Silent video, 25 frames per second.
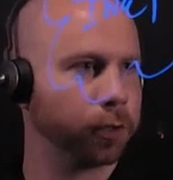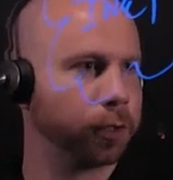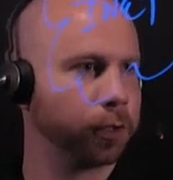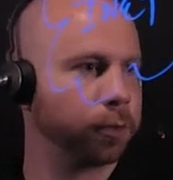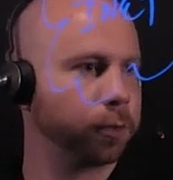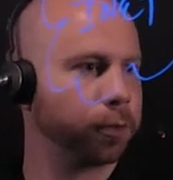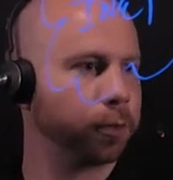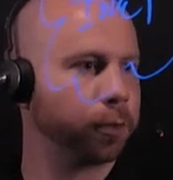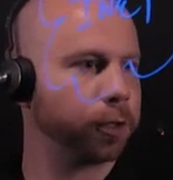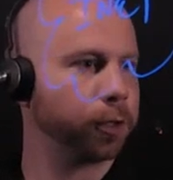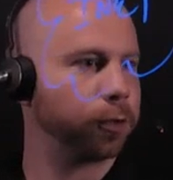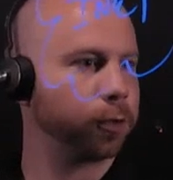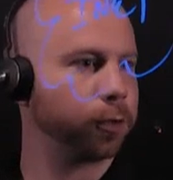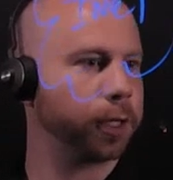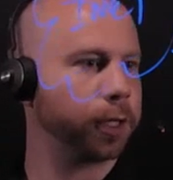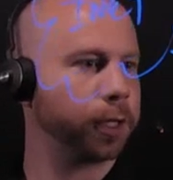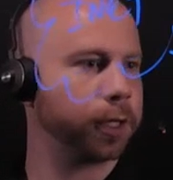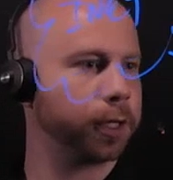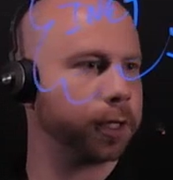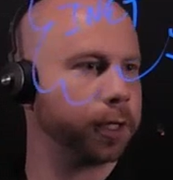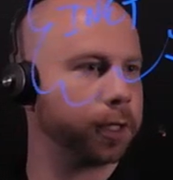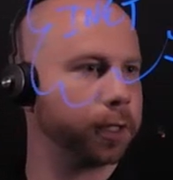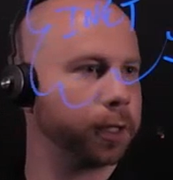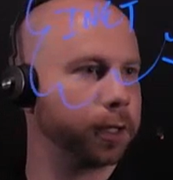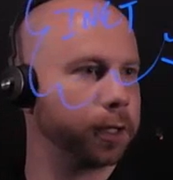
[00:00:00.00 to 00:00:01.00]

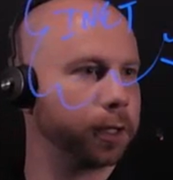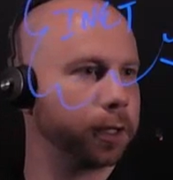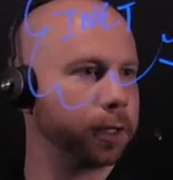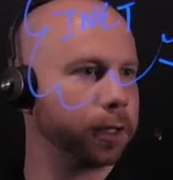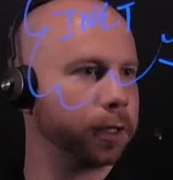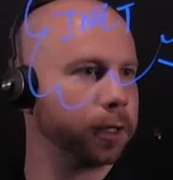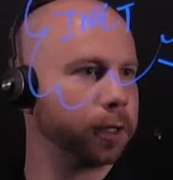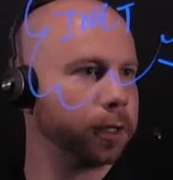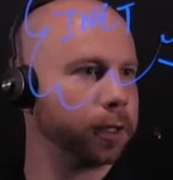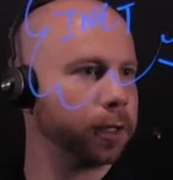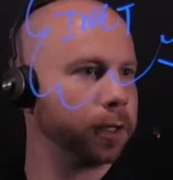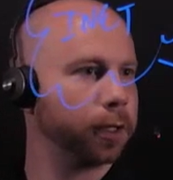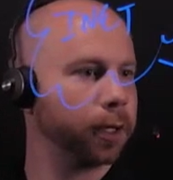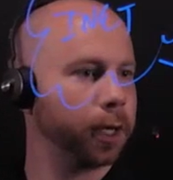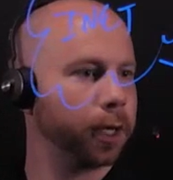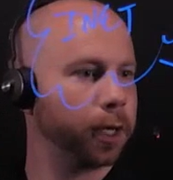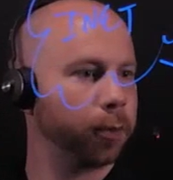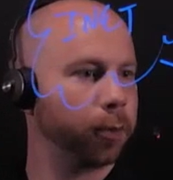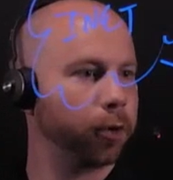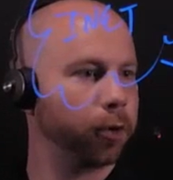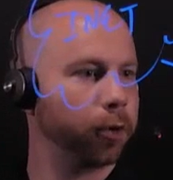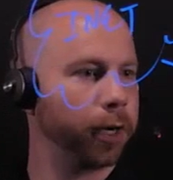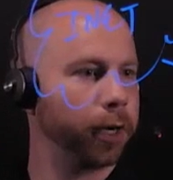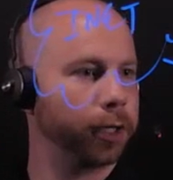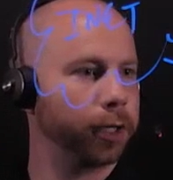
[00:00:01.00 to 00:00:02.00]
between a
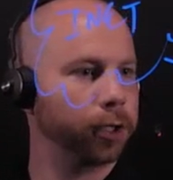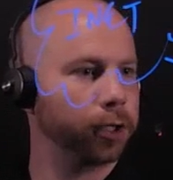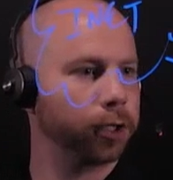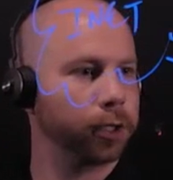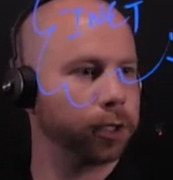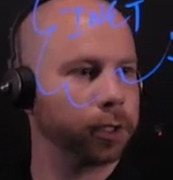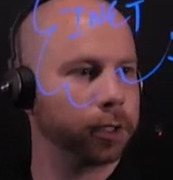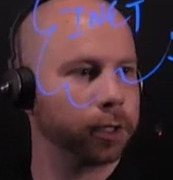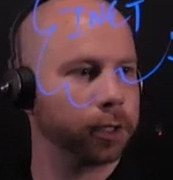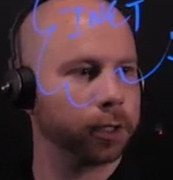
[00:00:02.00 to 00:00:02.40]
branch,